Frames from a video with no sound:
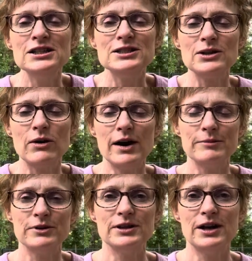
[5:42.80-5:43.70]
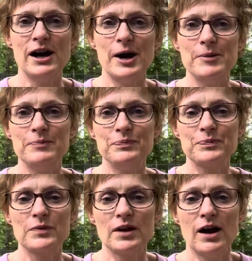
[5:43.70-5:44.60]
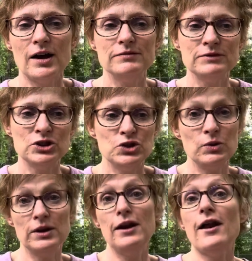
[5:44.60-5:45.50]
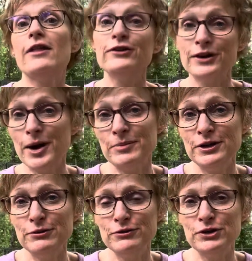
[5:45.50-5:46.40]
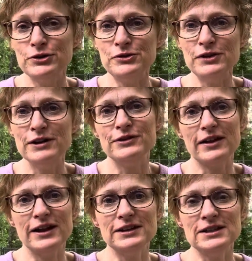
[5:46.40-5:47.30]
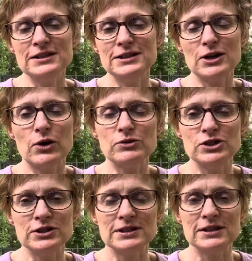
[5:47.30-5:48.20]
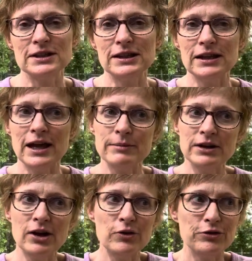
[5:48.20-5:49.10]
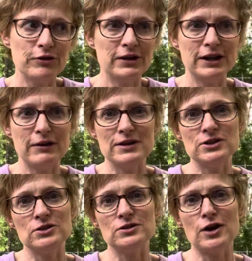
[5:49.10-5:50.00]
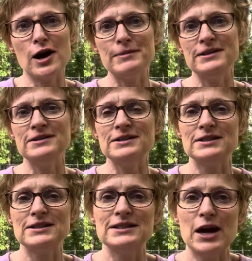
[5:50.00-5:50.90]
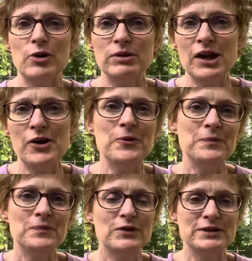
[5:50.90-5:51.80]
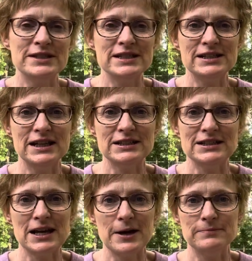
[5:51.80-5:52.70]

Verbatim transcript: So I'm gonna um, do another company review if you like this. So just let me know if there are any questions or comments down below and we'll see you next time.